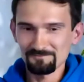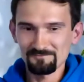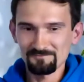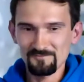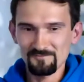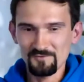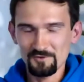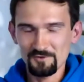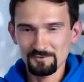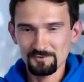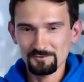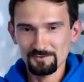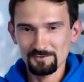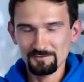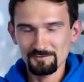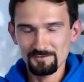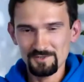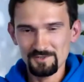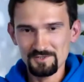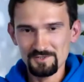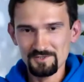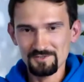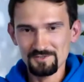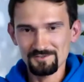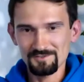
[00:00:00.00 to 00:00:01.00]
Very good
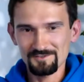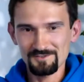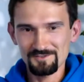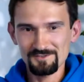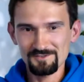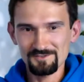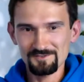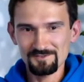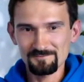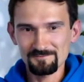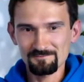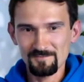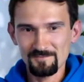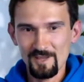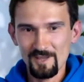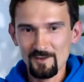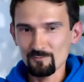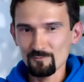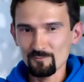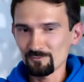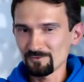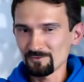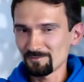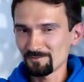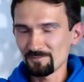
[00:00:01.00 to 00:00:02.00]
question. I
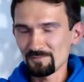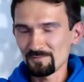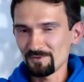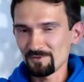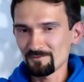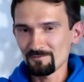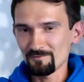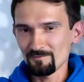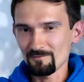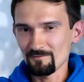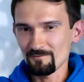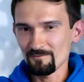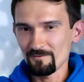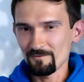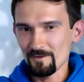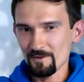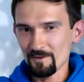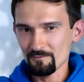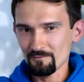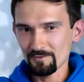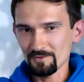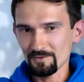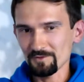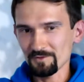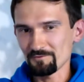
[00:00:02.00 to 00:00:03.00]
would be
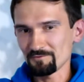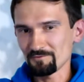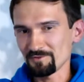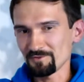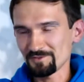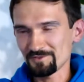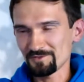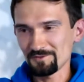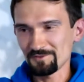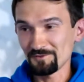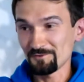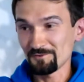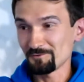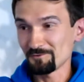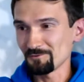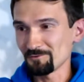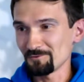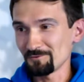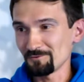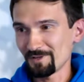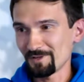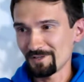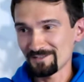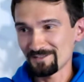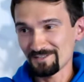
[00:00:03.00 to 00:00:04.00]
very curious to know who
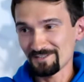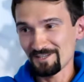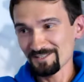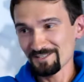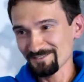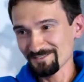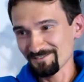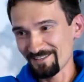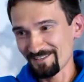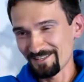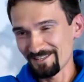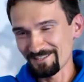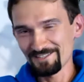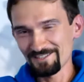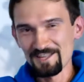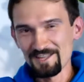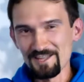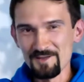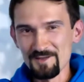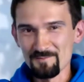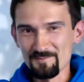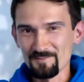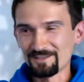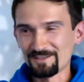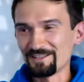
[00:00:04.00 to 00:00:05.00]
has asked that,
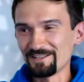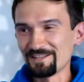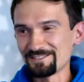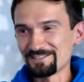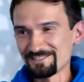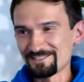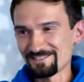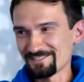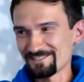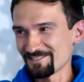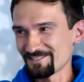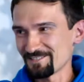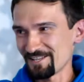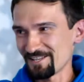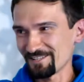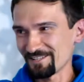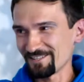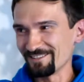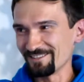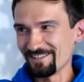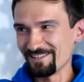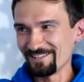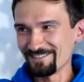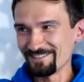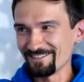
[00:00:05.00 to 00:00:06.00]
but let's check it
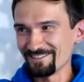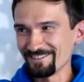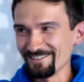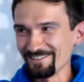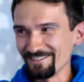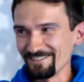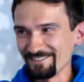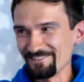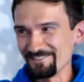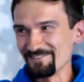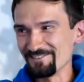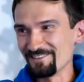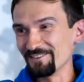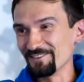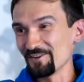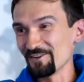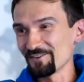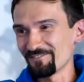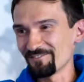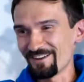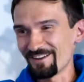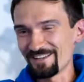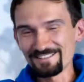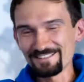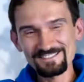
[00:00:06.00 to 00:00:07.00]
later in the log
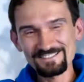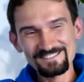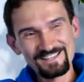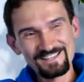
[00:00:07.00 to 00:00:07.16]
files.